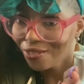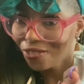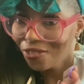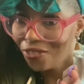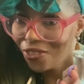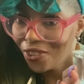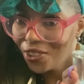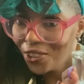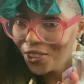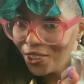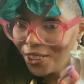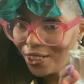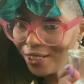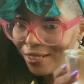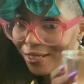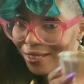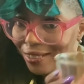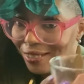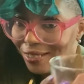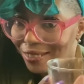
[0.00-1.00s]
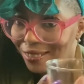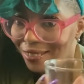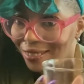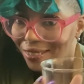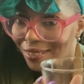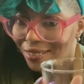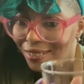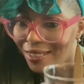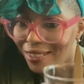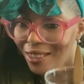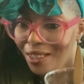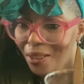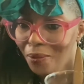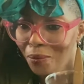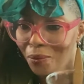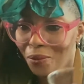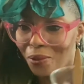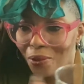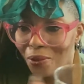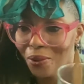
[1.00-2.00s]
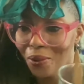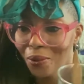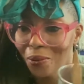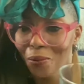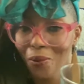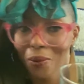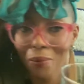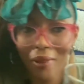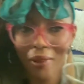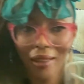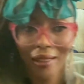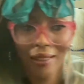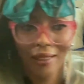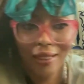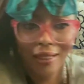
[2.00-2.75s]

Four. Come on, with my